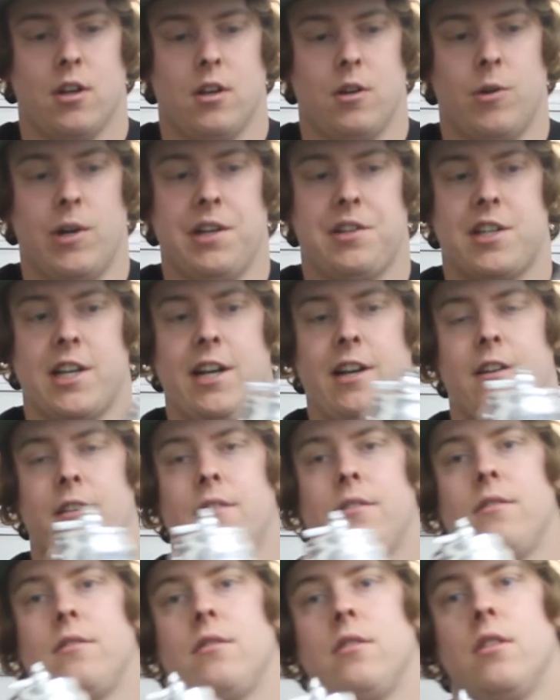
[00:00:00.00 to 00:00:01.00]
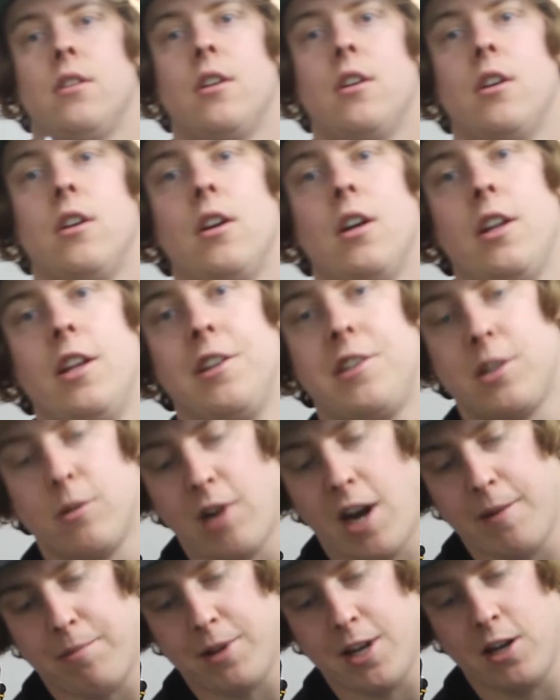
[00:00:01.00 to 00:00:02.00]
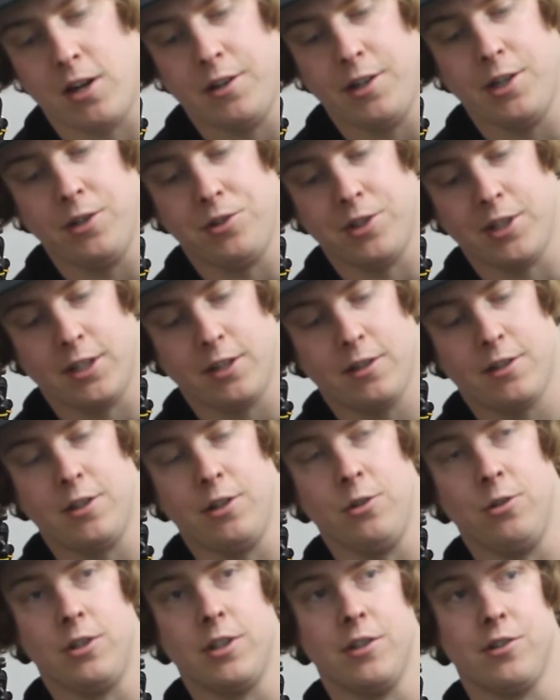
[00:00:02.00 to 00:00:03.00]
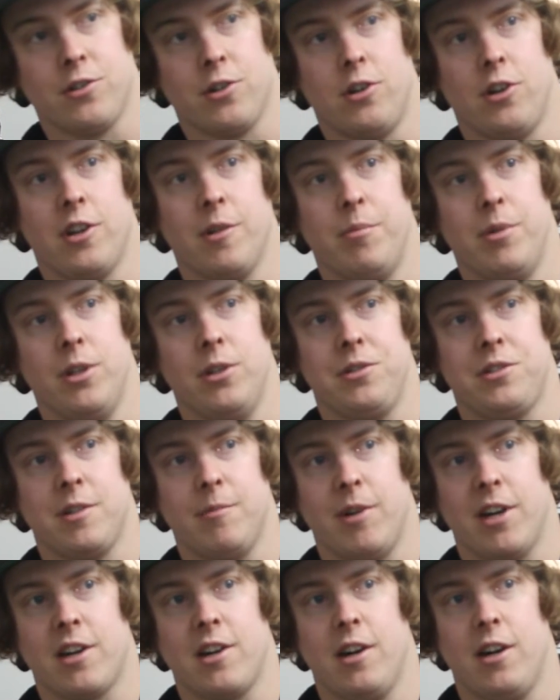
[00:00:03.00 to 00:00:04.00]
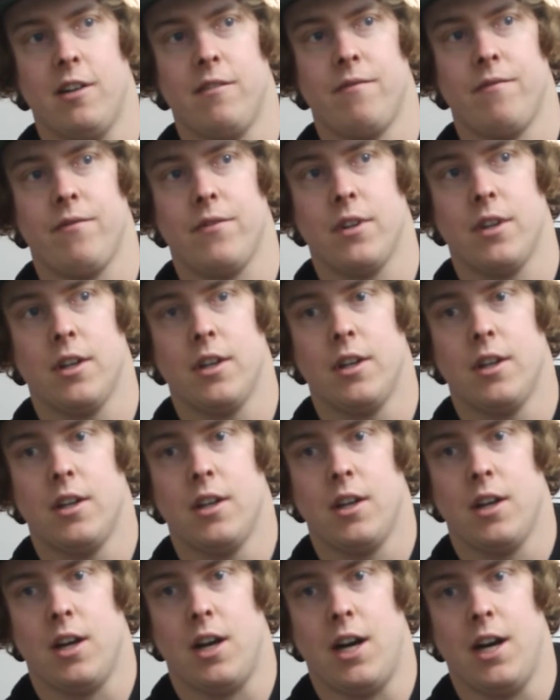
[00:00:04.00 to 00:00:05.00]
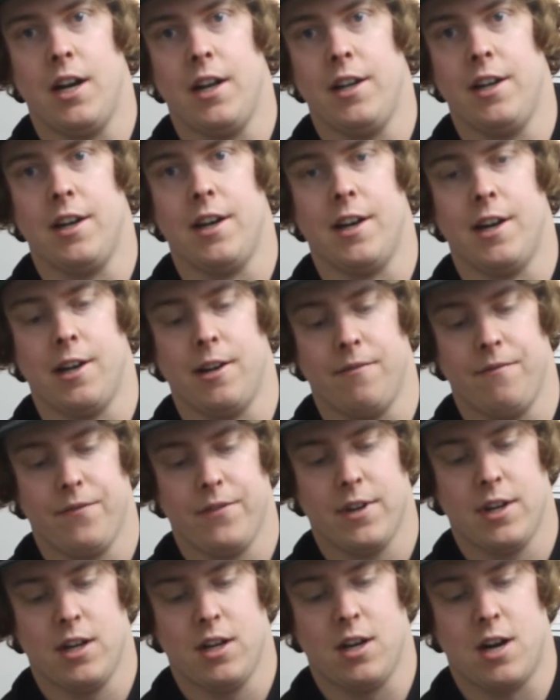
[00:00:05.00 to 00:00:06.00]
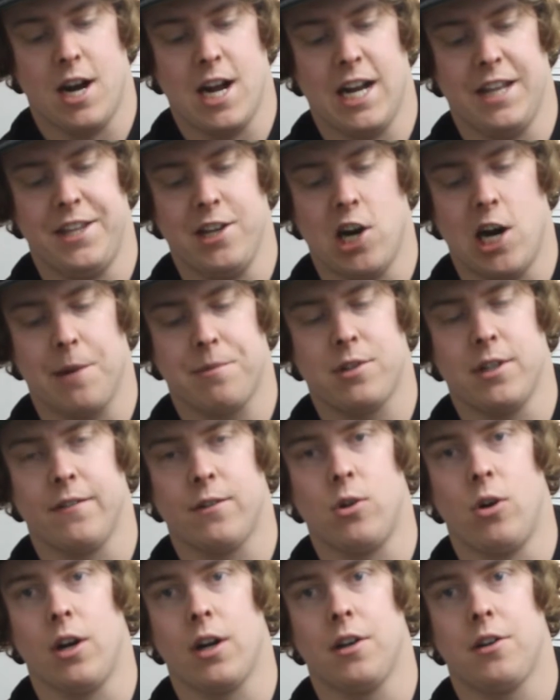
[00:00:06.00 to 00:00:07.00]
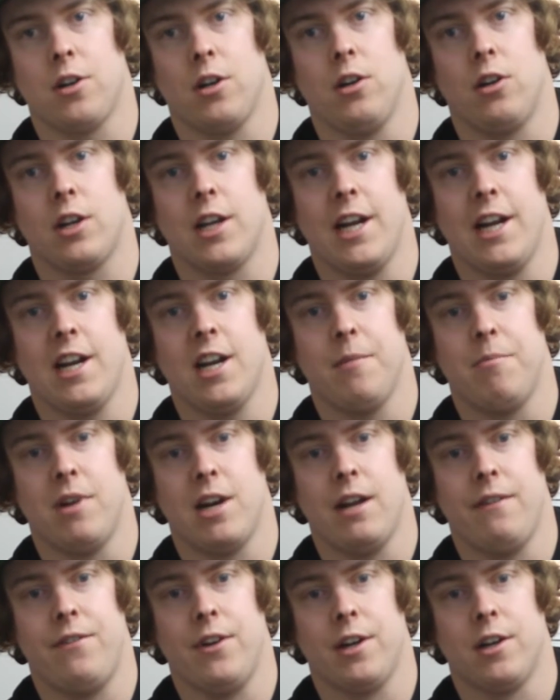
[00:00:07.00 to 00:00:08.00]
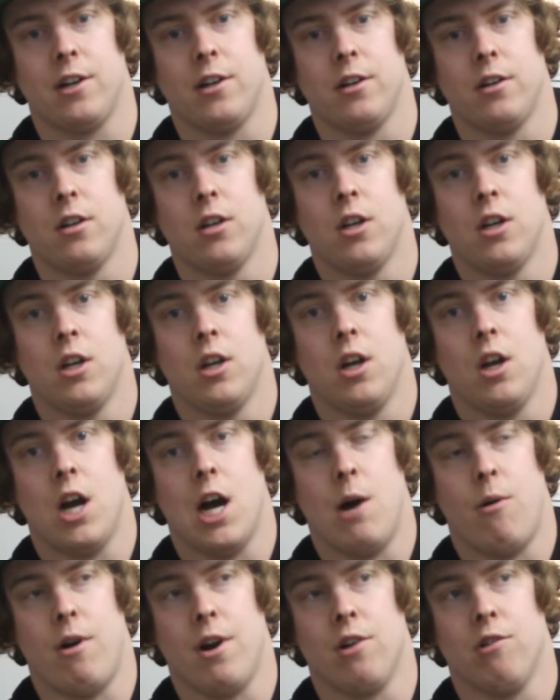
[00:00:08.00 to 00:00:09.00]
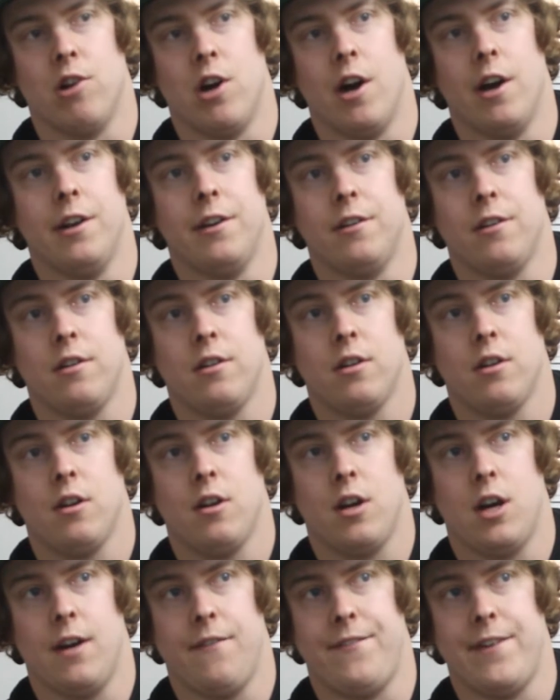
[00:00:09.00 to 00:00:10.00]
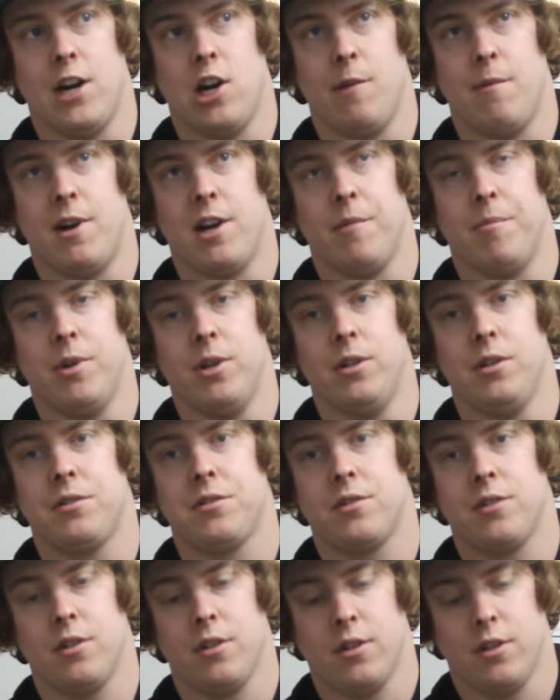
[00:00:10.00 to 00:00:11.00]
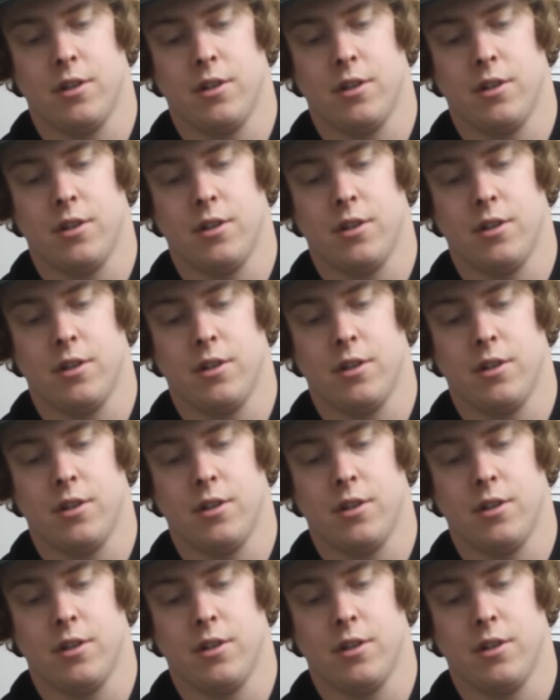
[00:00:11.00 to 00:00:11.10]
wastegate. This is what I plan on using to control the boost in my car. I had the option of going internal gated, but I figured I want to run a fair amount of boost,